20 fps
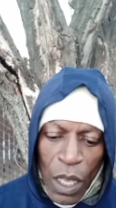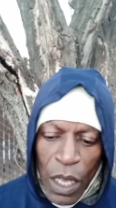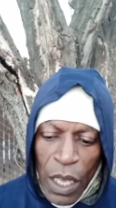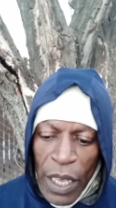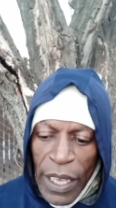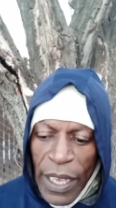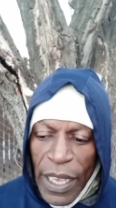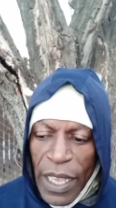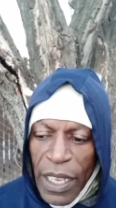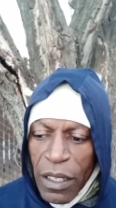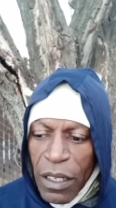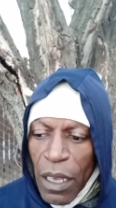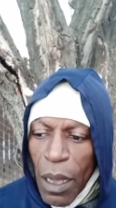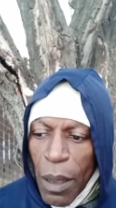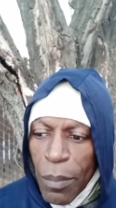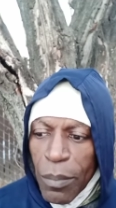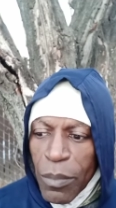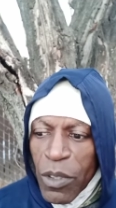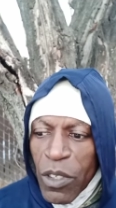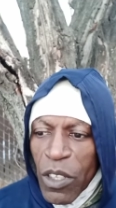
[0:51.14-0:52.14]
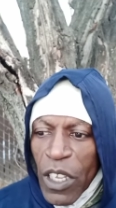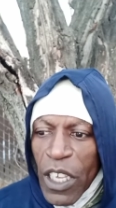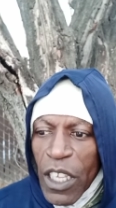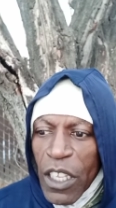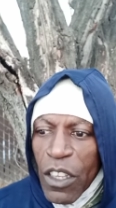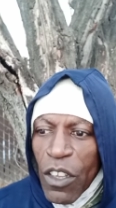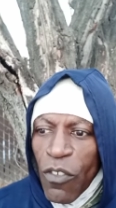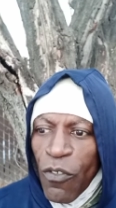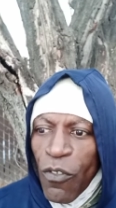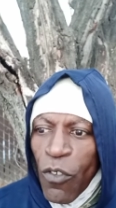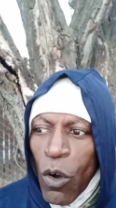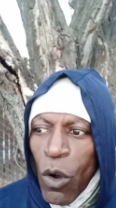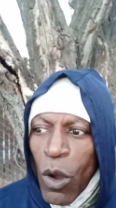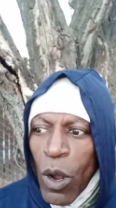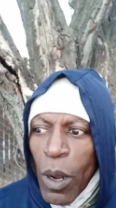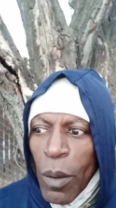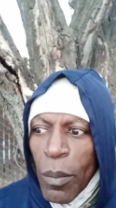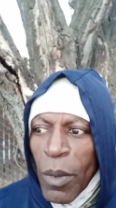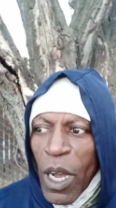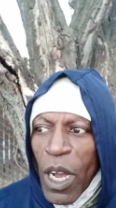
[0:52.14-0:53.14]
It comes in the
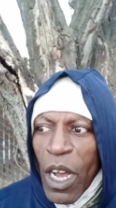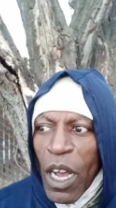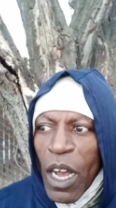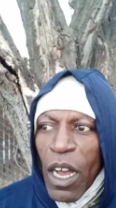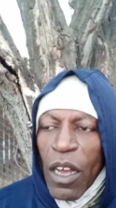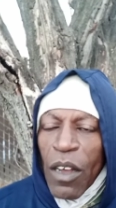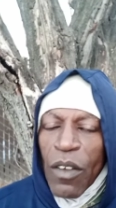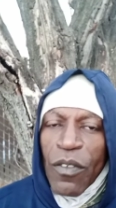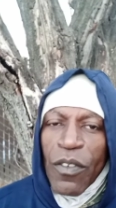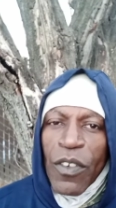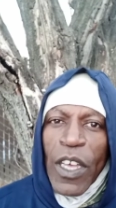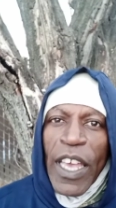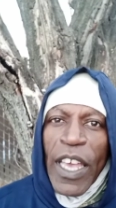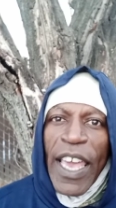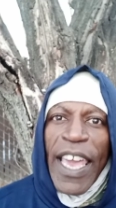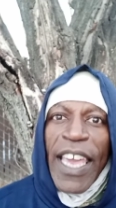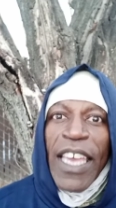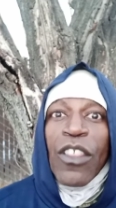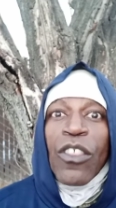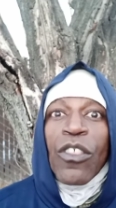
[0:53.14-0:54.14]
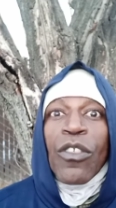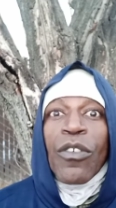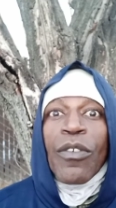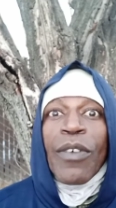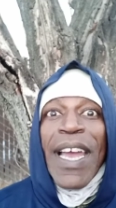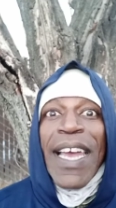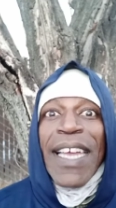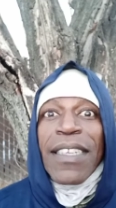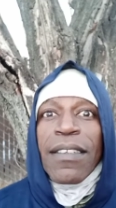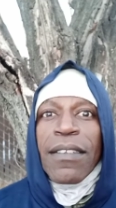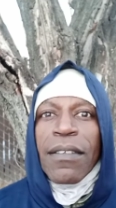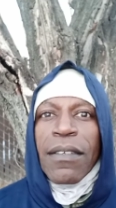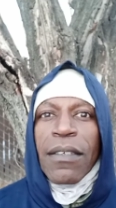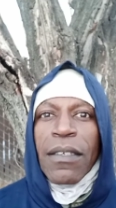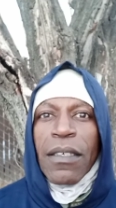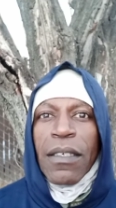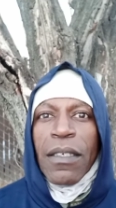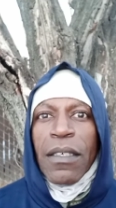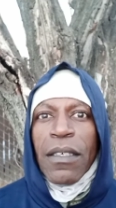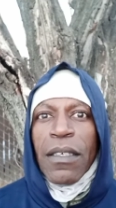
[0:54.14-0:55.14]
form of a threat,
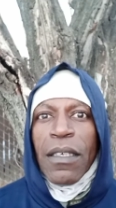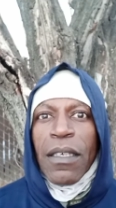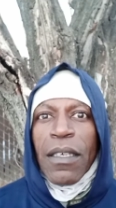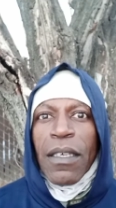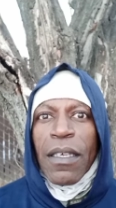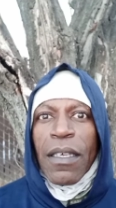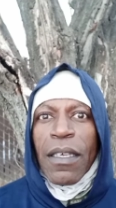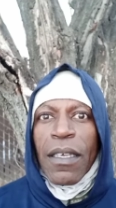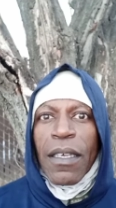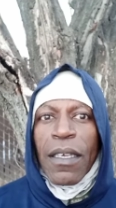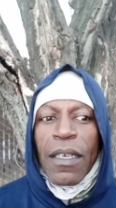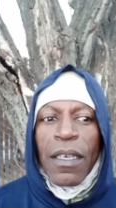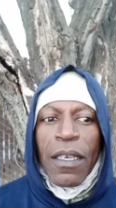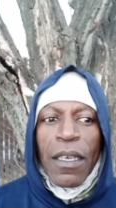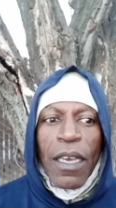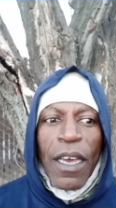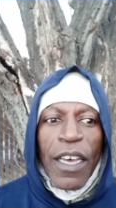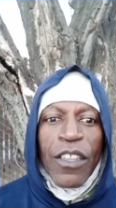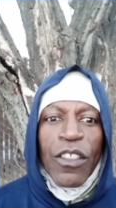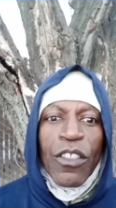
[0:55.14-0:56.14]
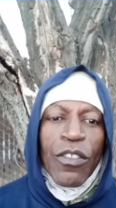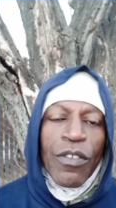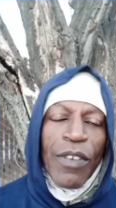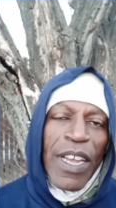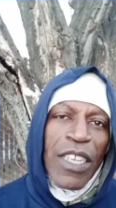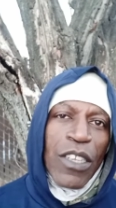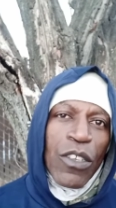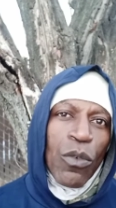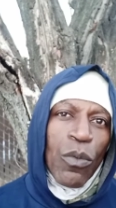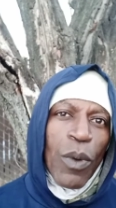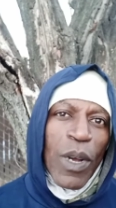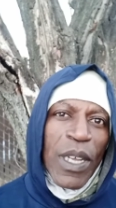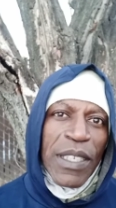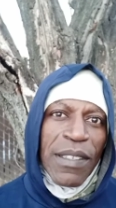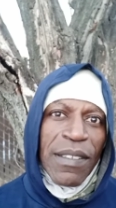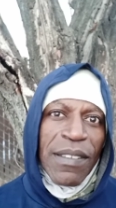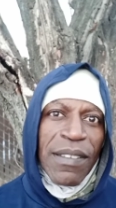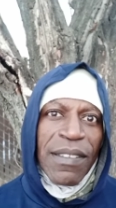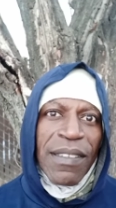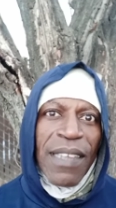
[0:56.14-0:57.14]
a threat to
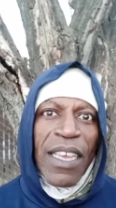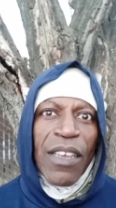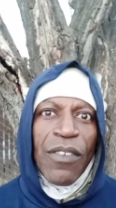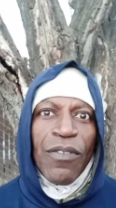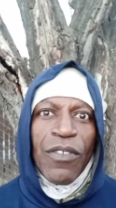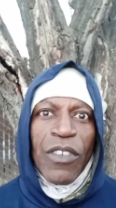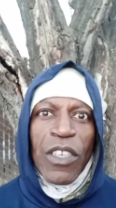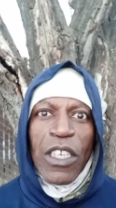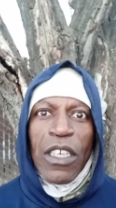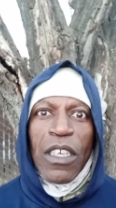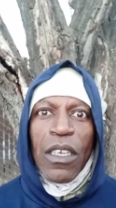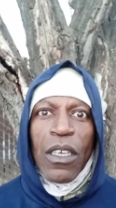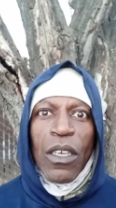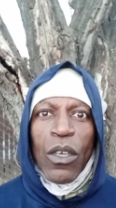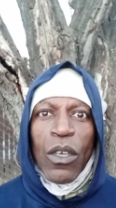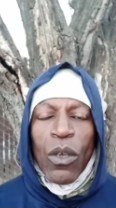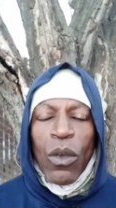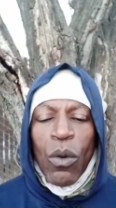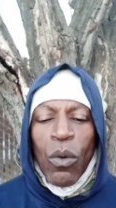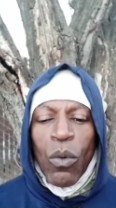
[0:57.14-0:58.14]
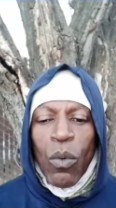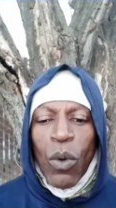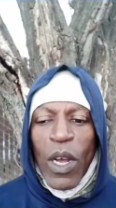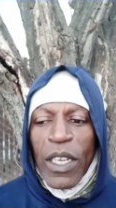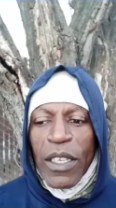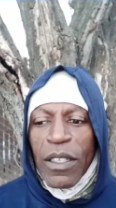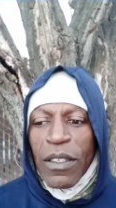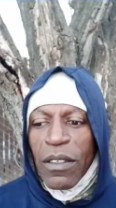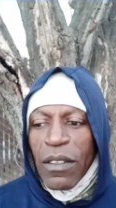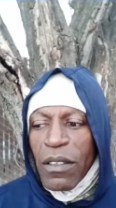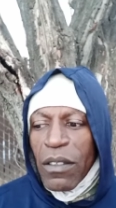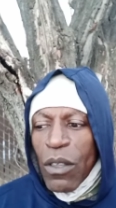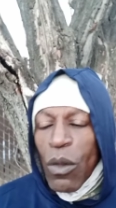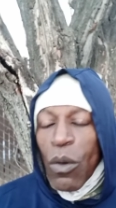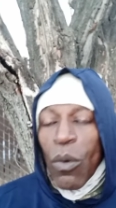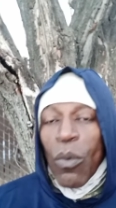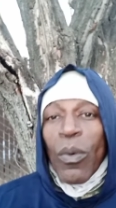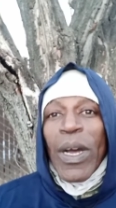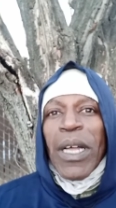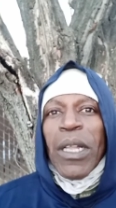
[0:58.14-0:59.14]
one's safety, one's
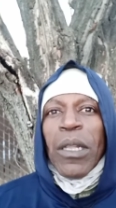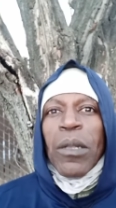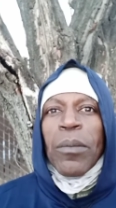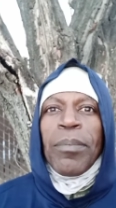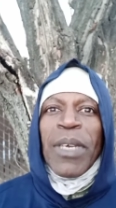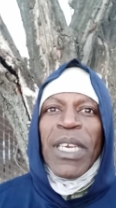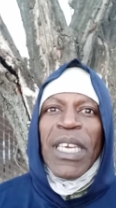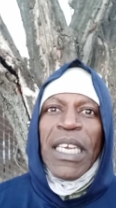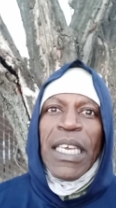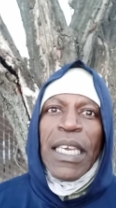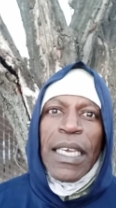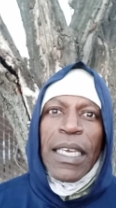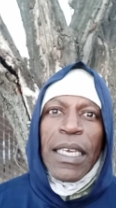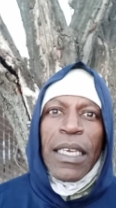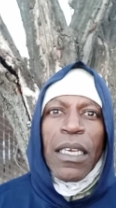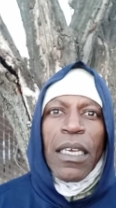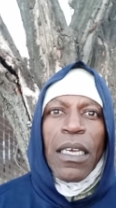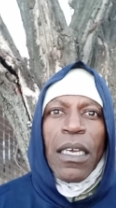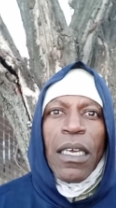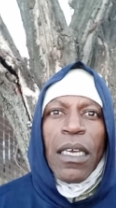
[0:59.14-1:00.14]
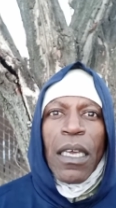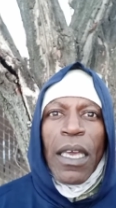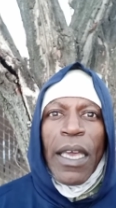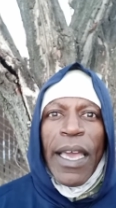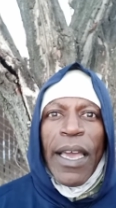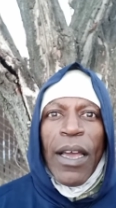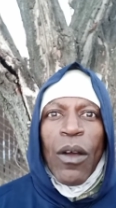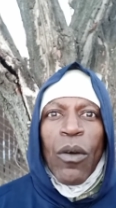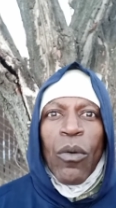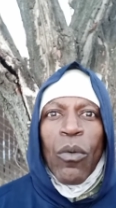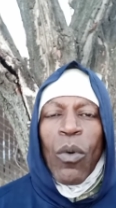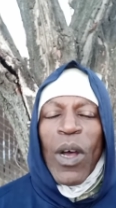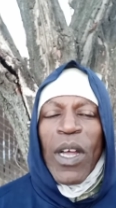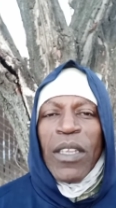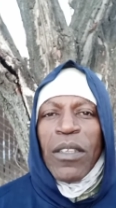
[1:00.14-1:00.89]
well being, one's